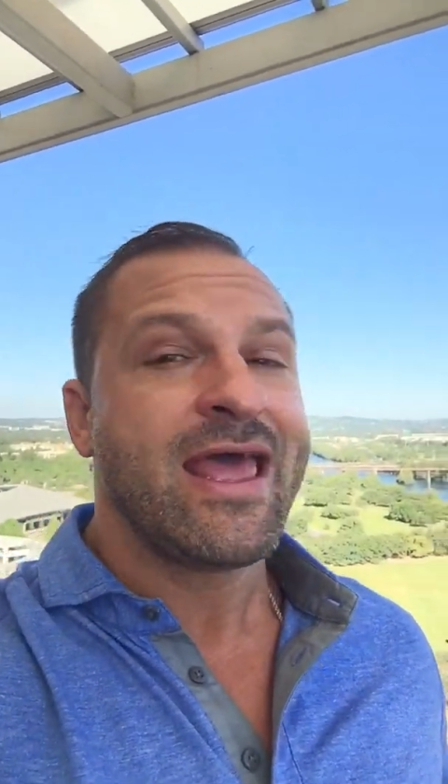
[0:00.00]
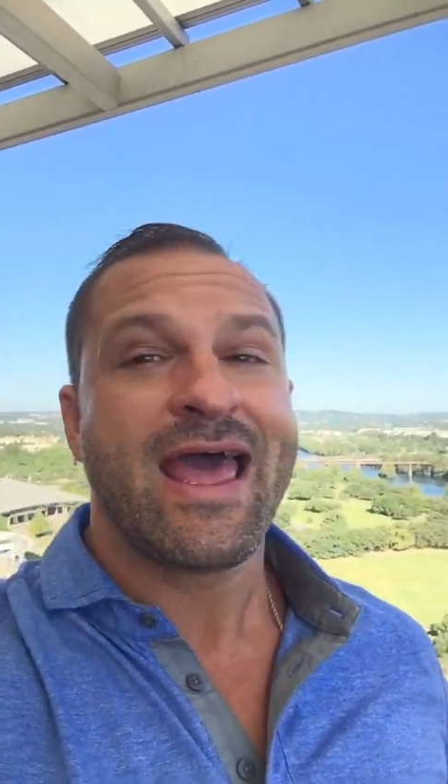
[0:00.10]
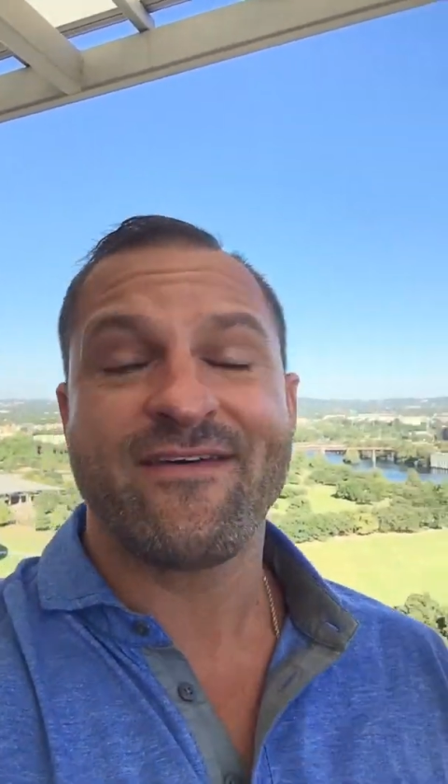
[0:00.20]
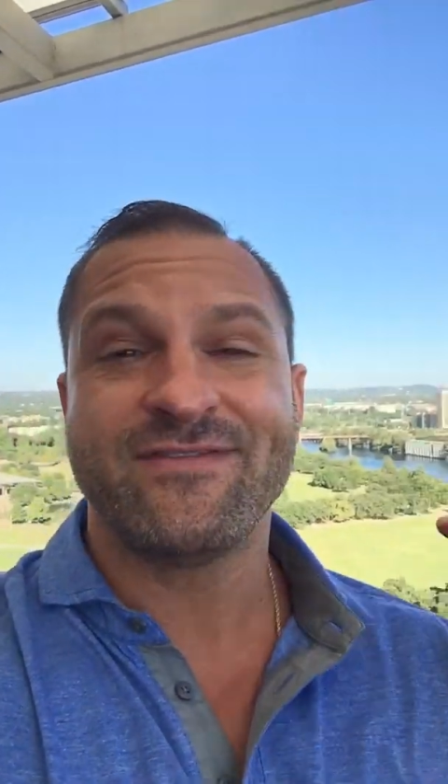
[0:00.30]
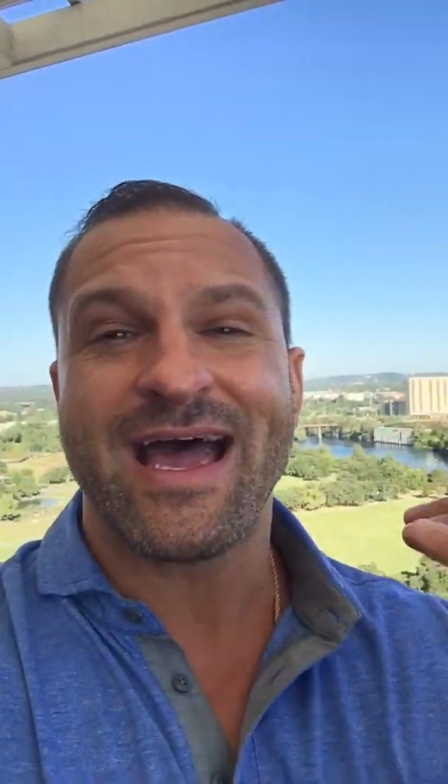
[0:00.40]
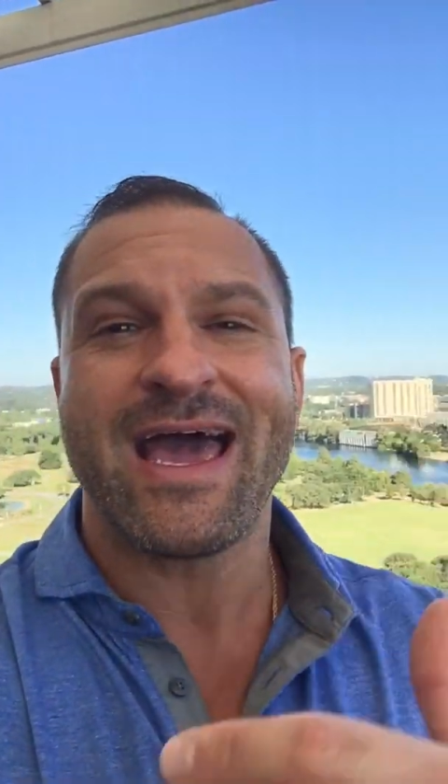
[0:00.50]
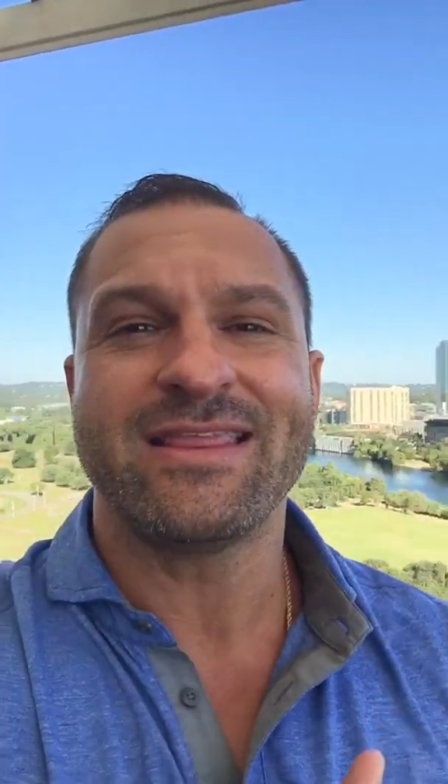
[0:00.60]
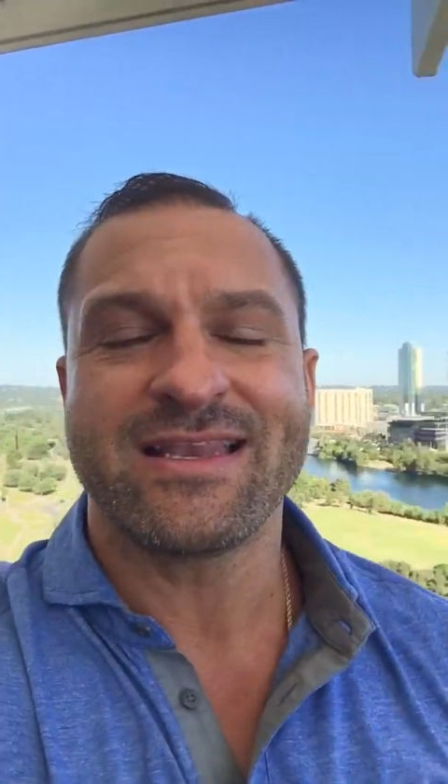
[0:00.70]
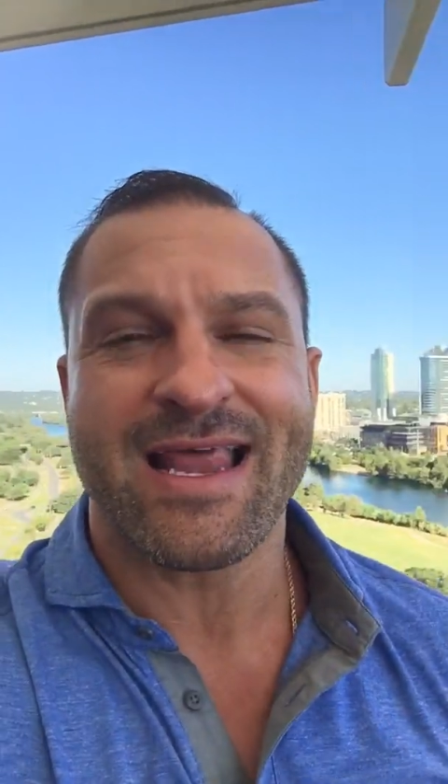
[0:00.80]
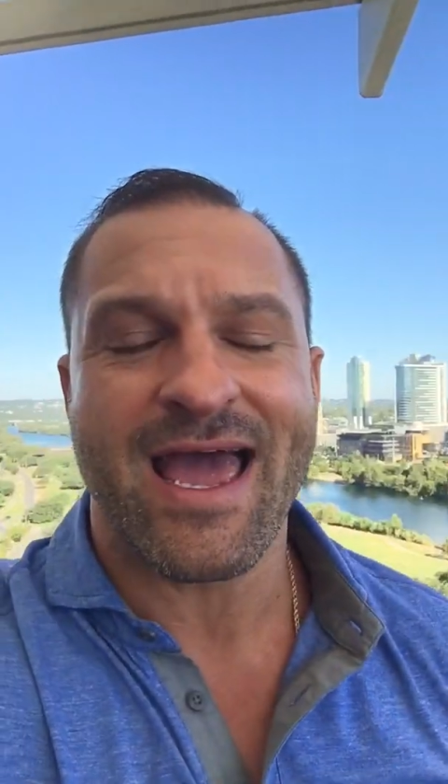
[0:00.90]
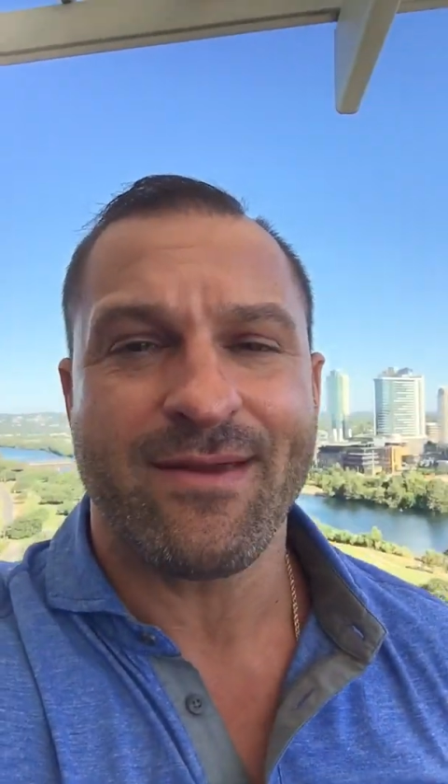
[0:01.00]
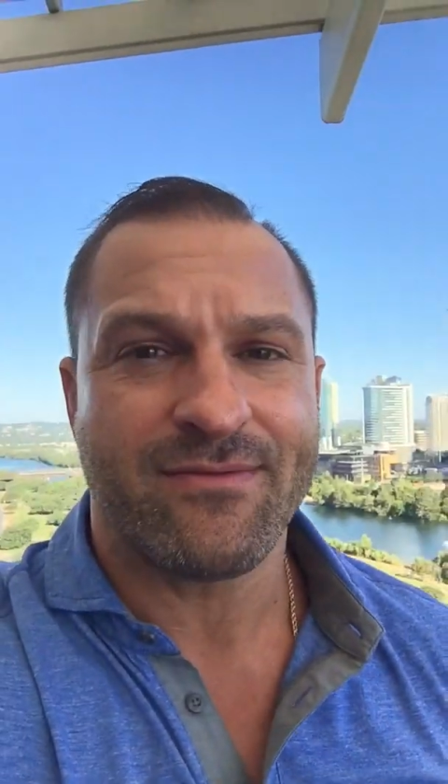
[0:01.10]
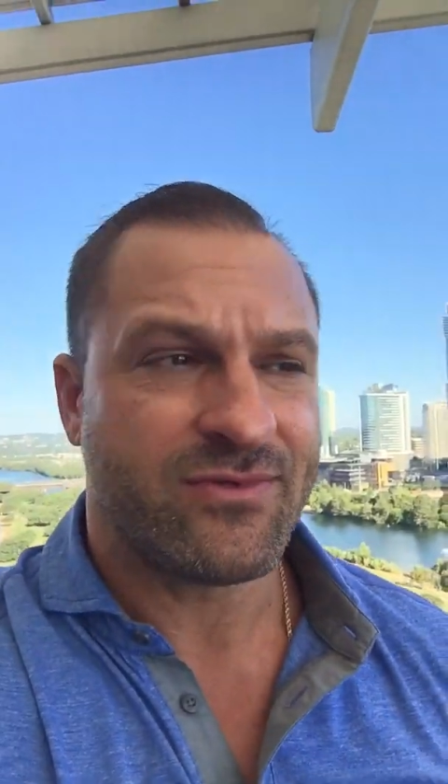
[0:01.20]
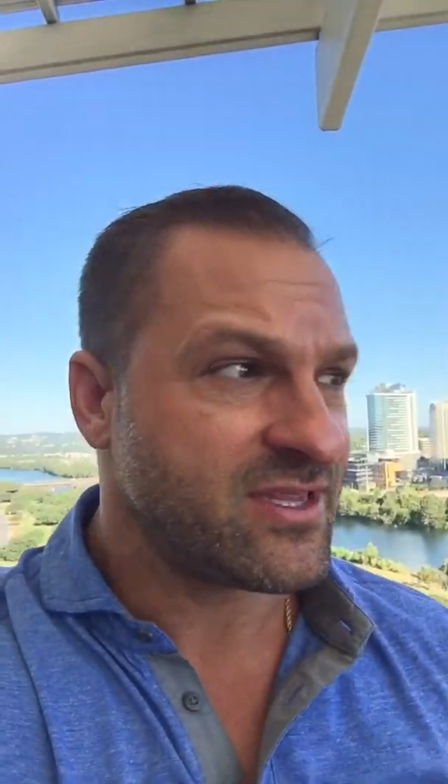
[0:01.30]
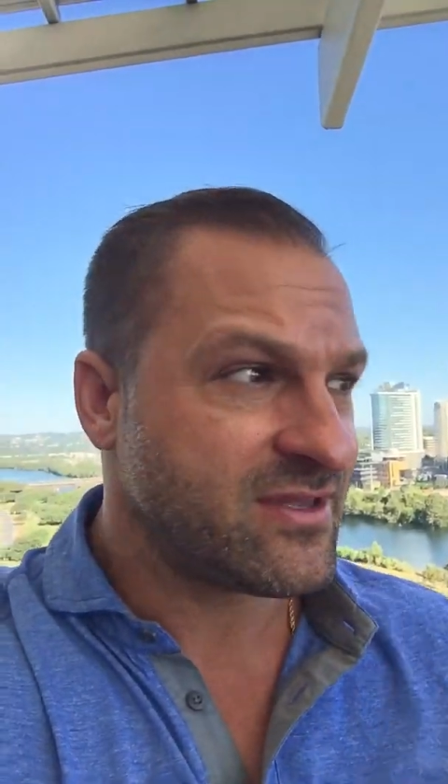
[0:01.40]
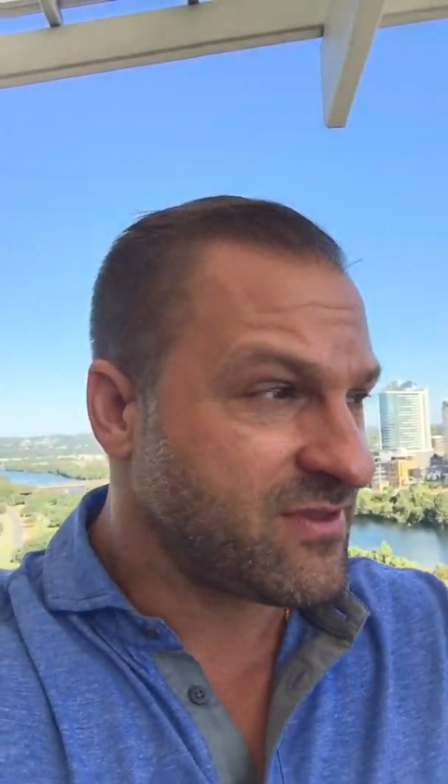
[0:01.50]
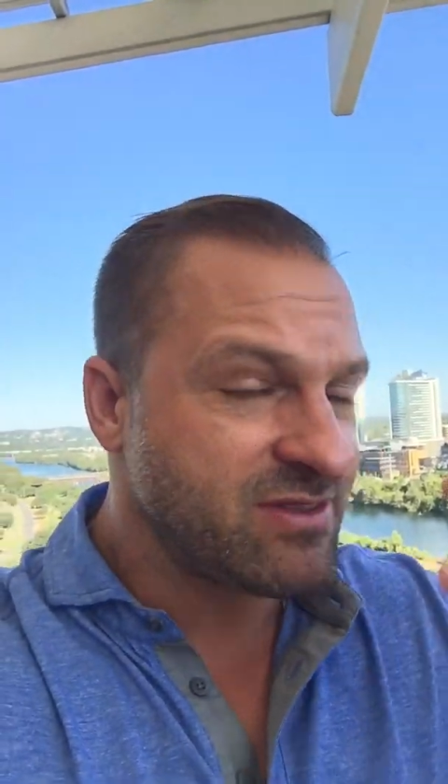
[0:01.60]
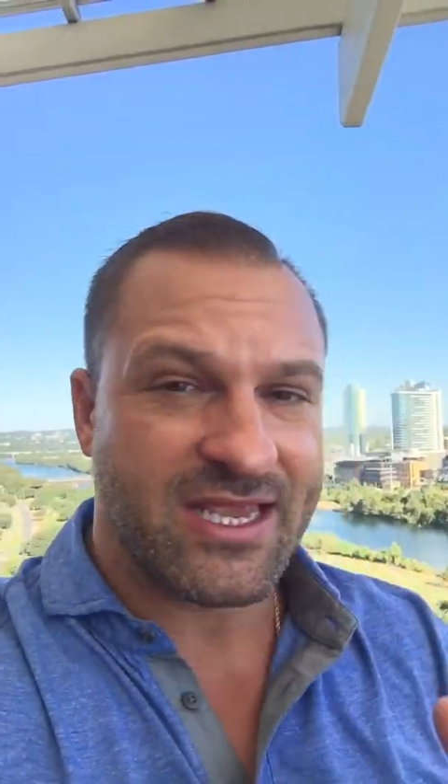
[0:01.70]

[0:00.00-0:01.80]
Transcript: have died the night, the,